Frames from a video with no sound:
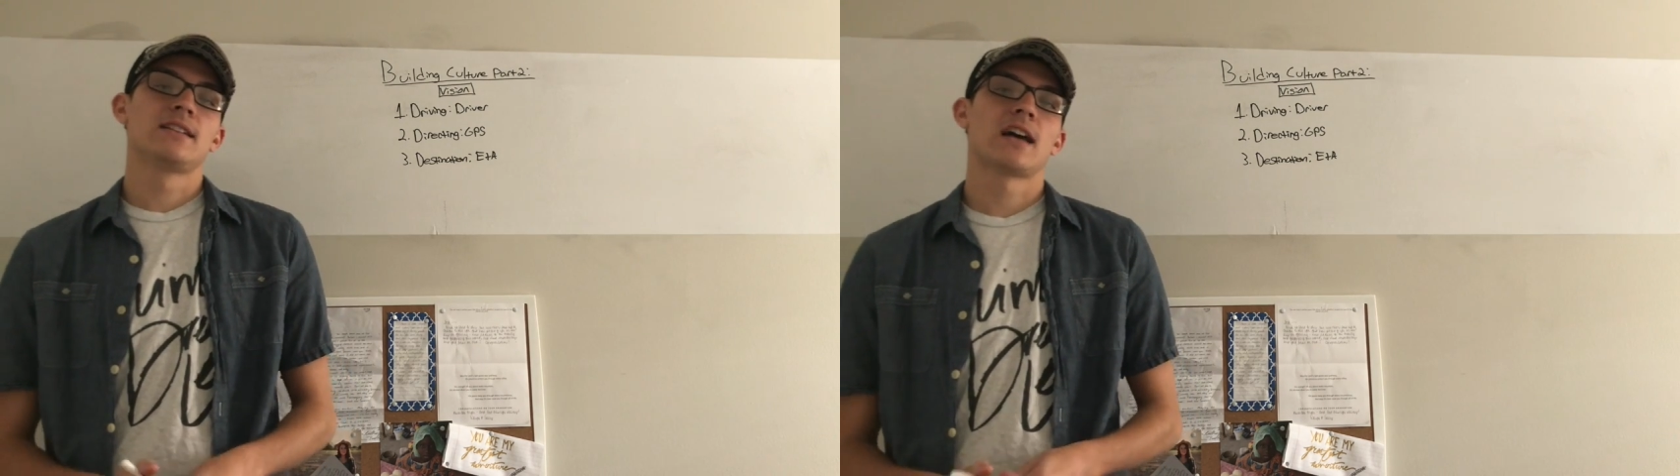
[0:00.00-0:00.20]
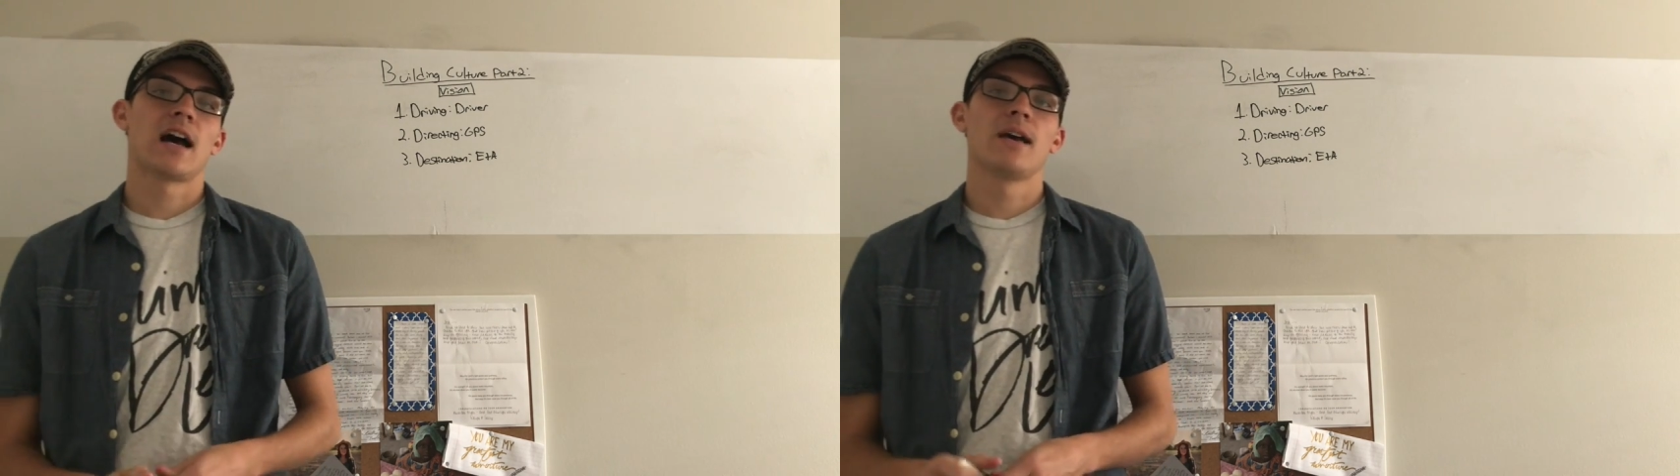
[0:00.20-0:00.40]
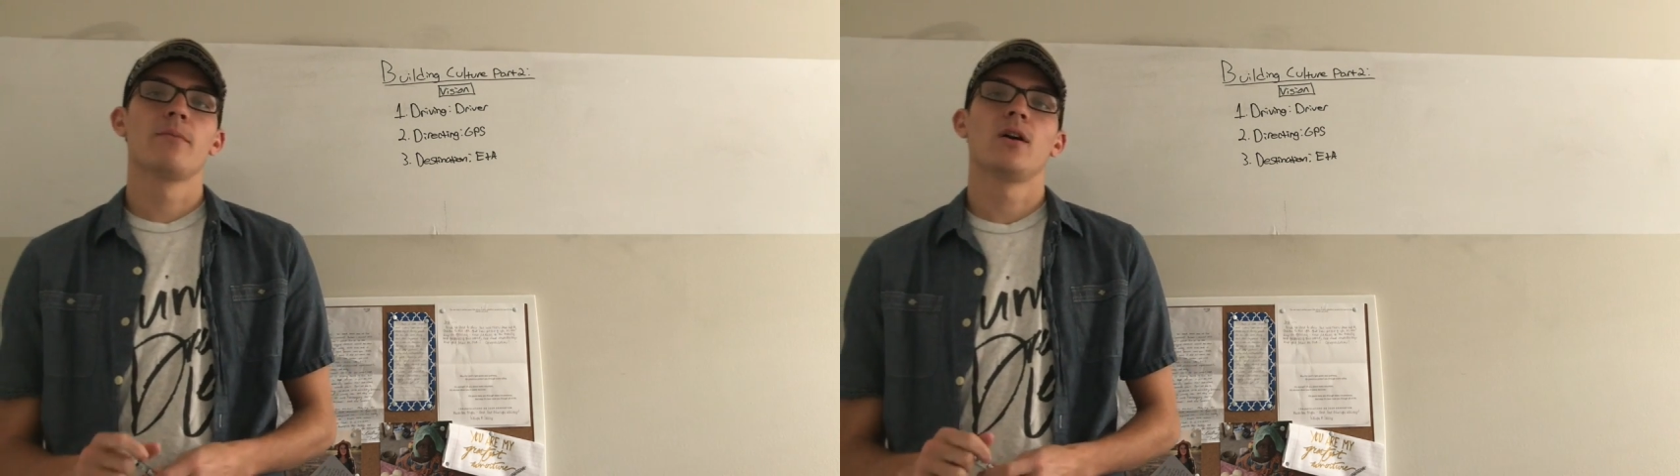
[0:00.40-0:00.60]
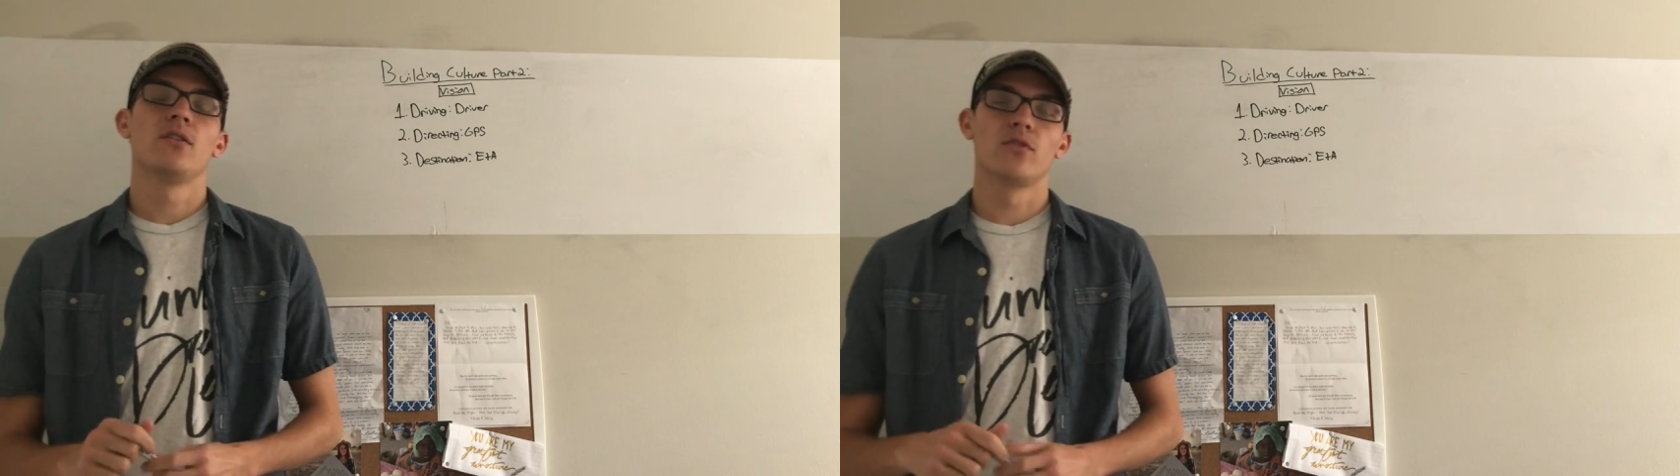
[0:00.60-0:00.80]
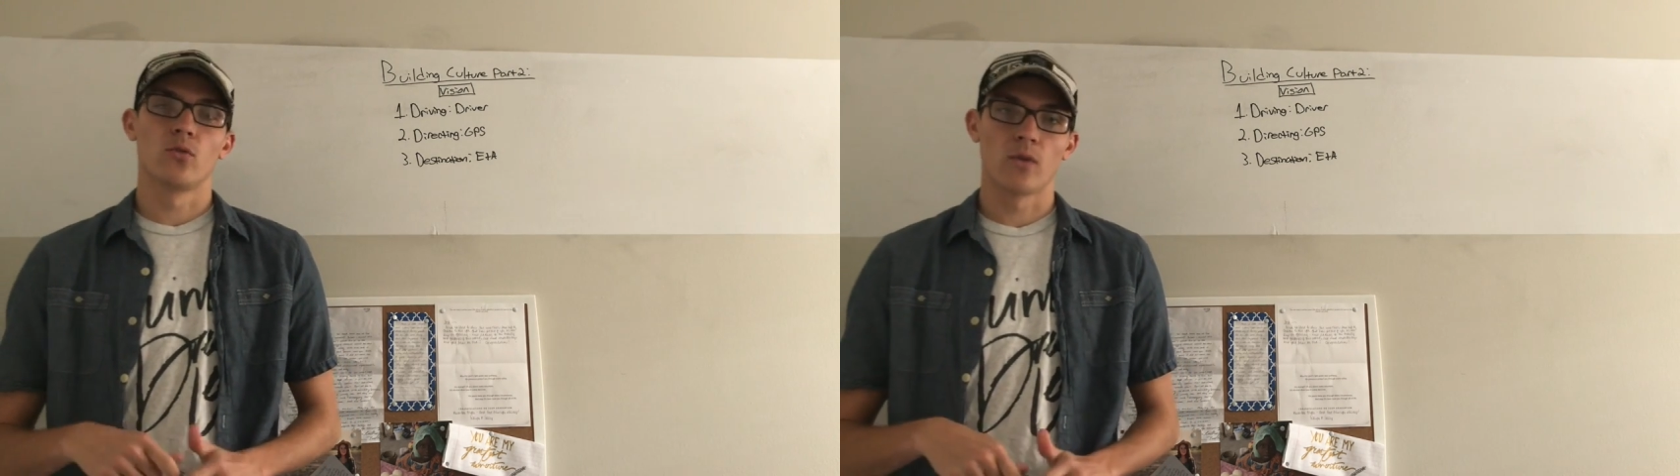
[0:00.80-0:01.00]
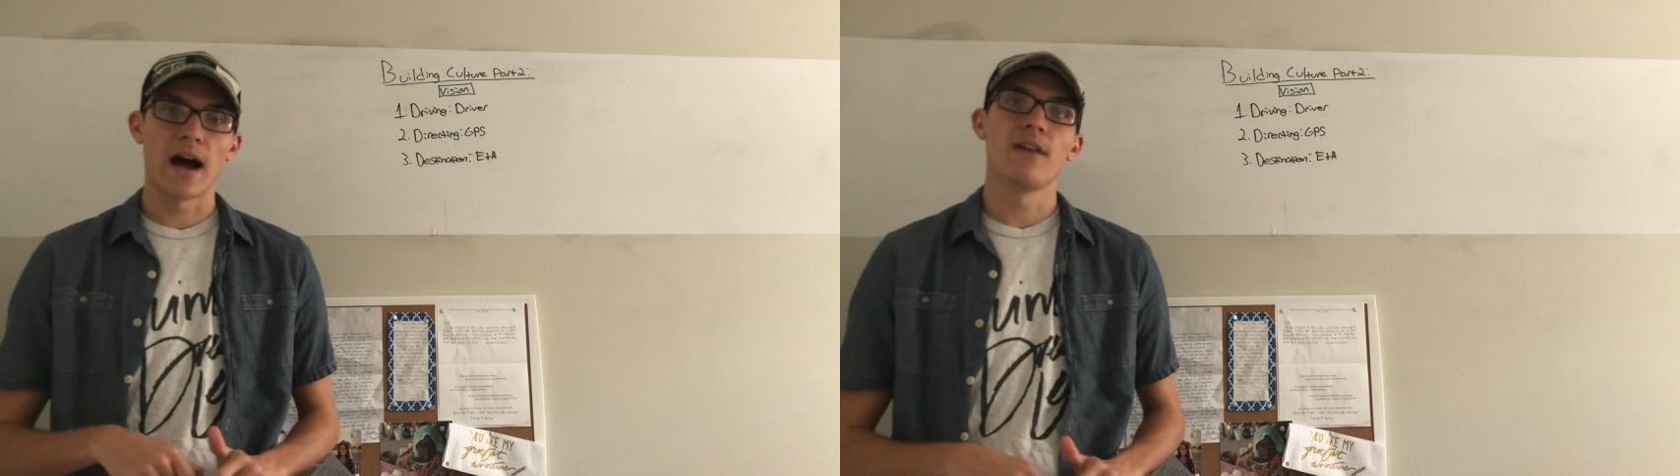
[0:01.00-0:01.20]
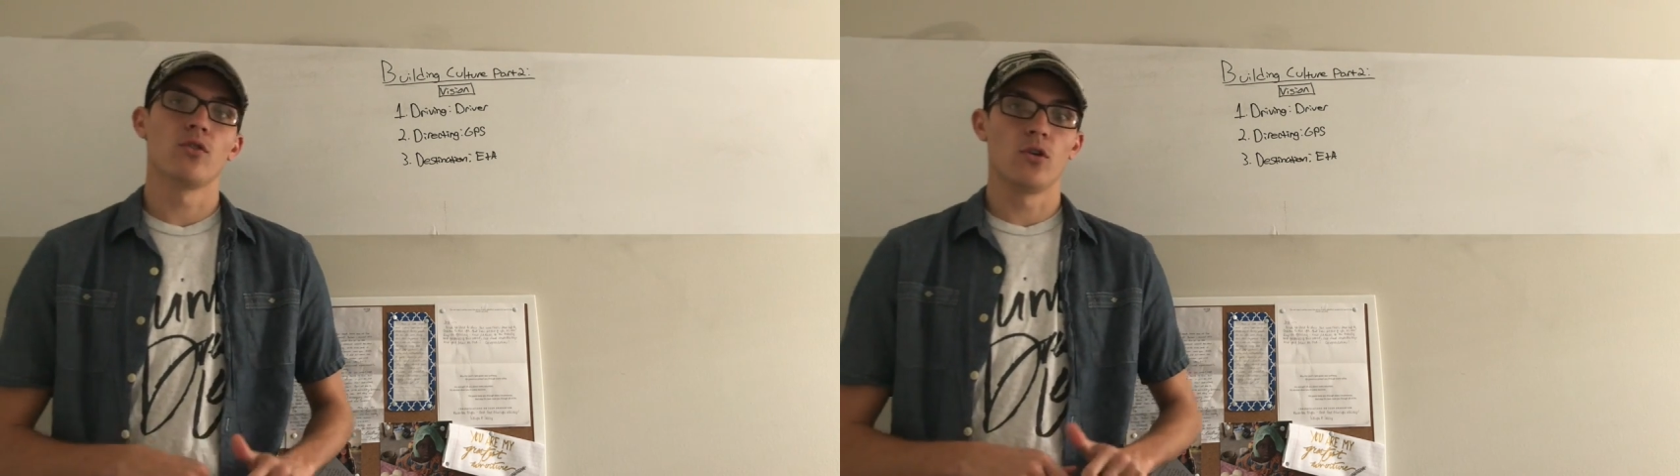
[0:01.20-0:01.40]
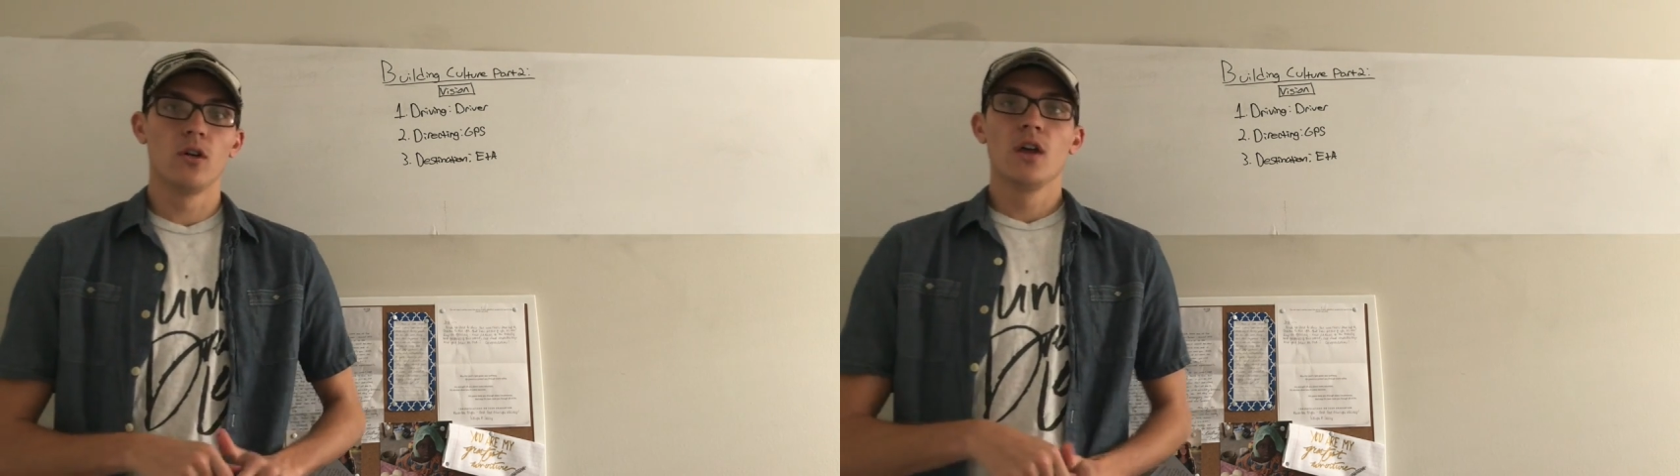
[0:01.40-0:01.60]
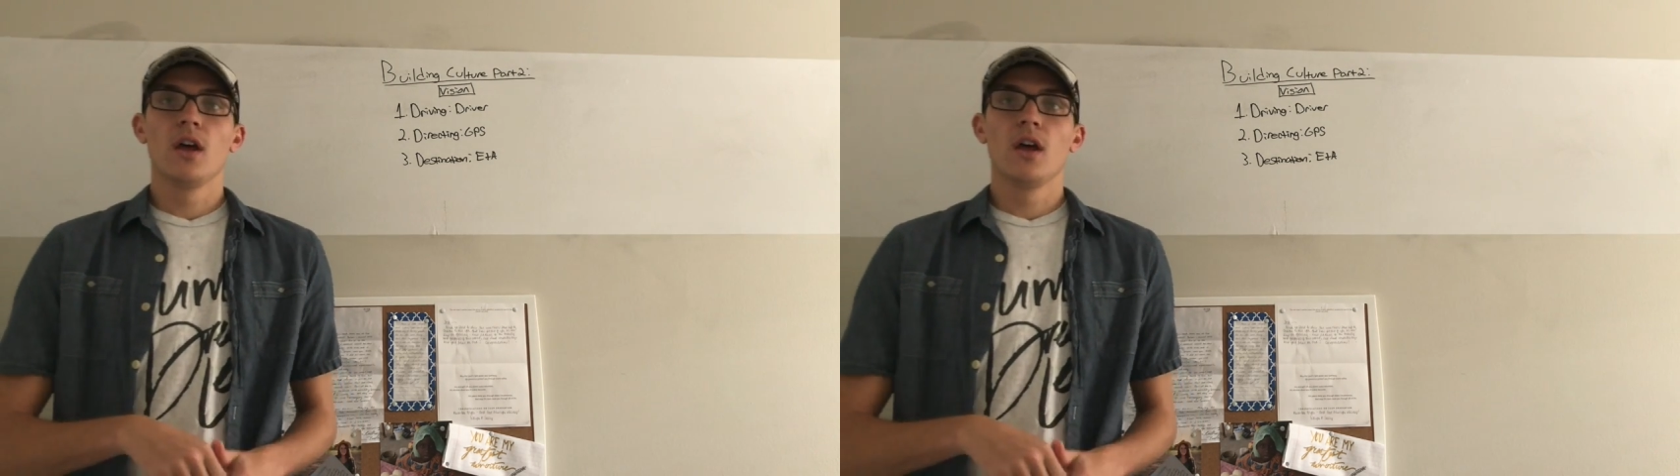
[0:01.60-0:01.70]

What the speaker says: time of arrival?